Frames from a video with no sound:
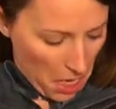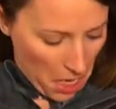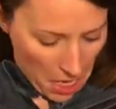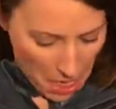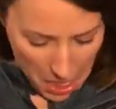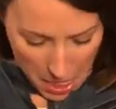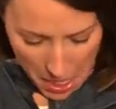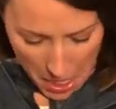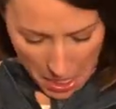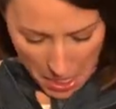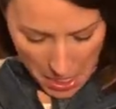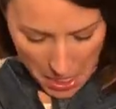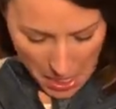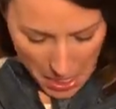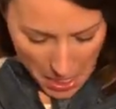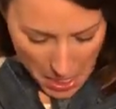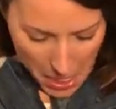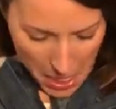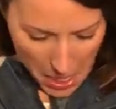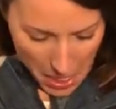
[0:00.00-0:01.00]

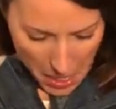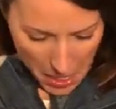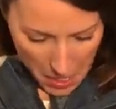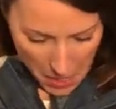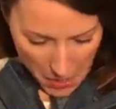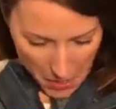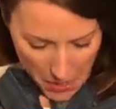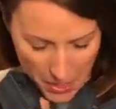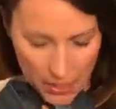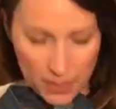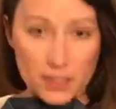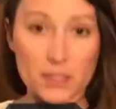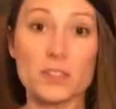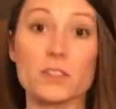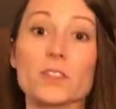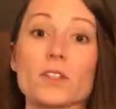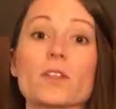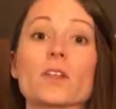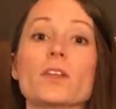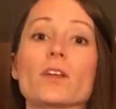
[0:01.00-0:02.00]
know. Okay,
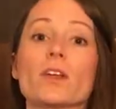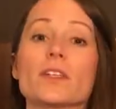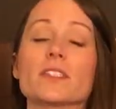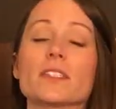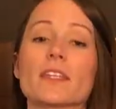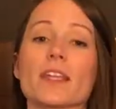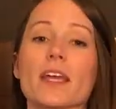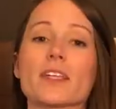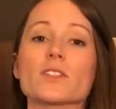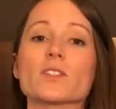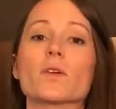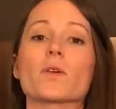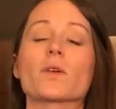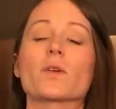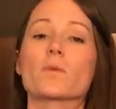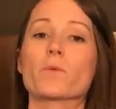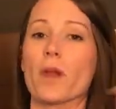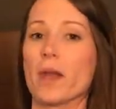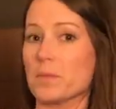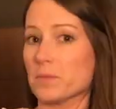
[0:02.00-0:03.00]
so can you all see that? So
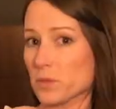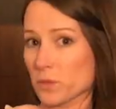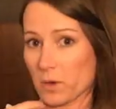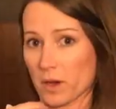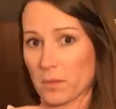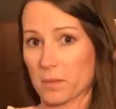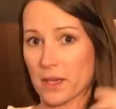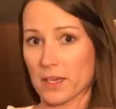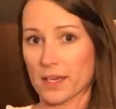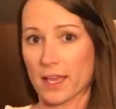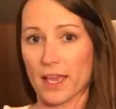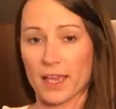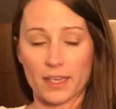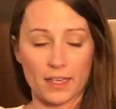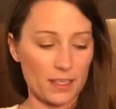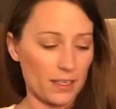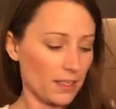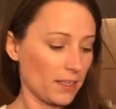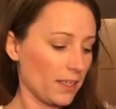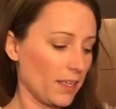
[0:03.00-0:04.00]
it wraps around my
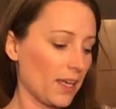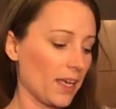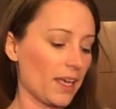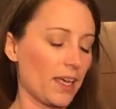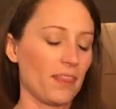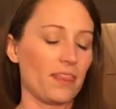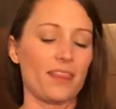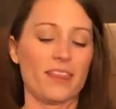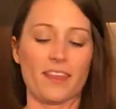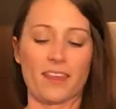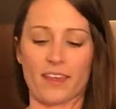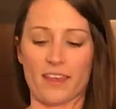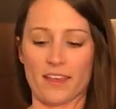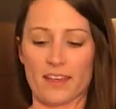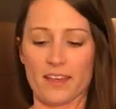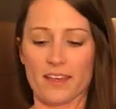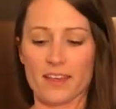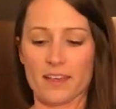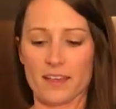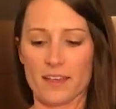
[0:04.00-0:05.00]
neck, and
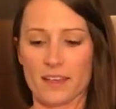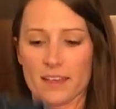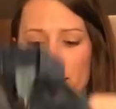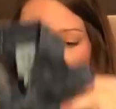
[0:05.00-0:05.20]
then it's